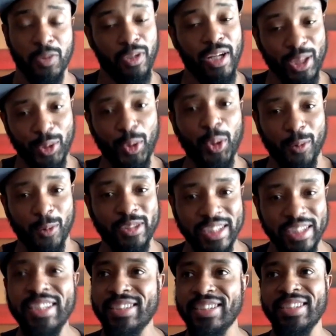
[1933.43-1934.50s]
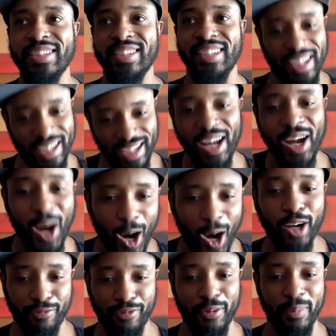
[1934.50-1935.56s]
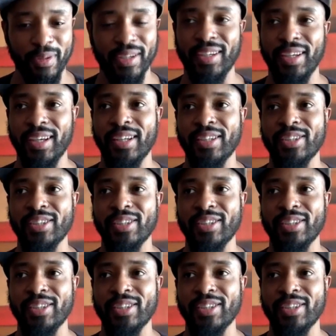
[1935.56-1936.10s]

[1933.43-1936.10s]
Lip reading: when I thought it was easy, it got harder for me again.